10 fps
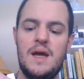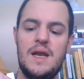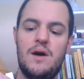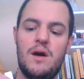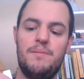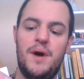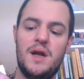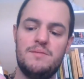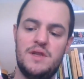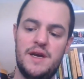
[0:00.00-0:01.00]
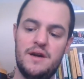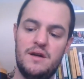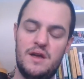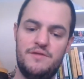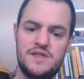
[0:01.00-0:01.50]
Now our bottom
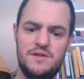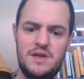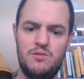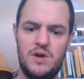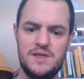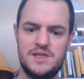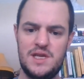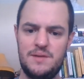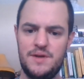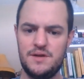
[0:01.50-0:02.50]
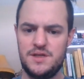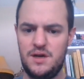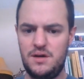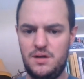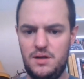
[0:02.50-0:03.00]
layer, if it's only one centimeter
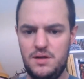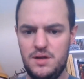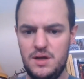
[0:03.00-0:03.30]
tall,